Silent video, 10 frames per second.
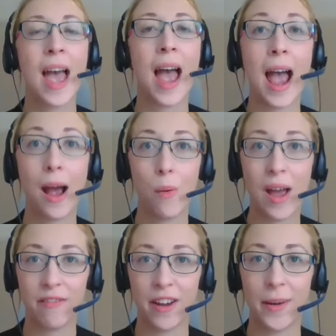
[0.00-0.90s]

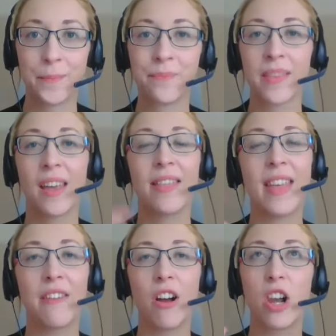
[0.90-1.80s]
However,
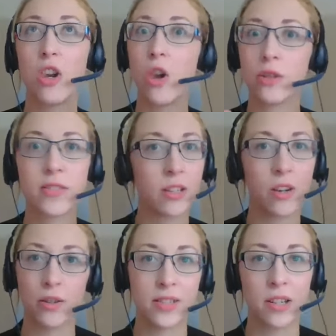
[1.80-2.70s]
there are lots and
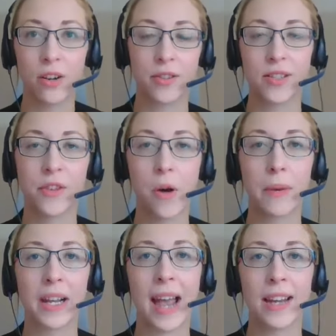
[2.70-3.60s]
lots and lots of
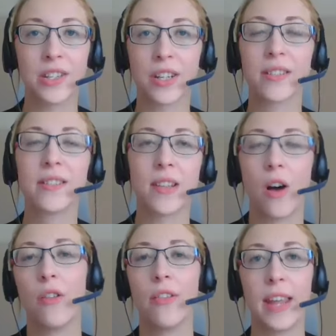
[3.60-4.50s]
complications
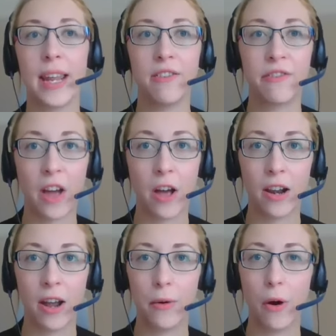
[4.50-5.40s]
on the
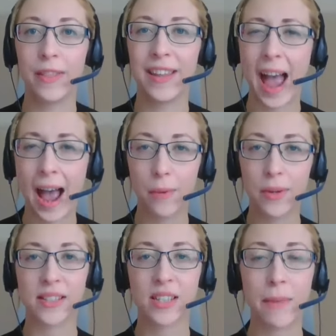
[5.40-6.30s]
furlough on the
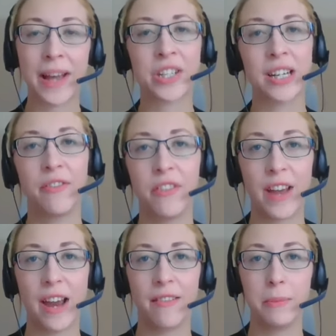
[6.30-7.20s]
hours, especially for
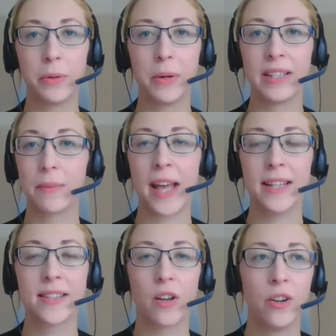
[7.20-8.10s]
variable. It
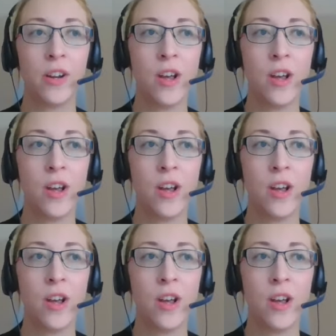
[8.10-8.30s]
depends on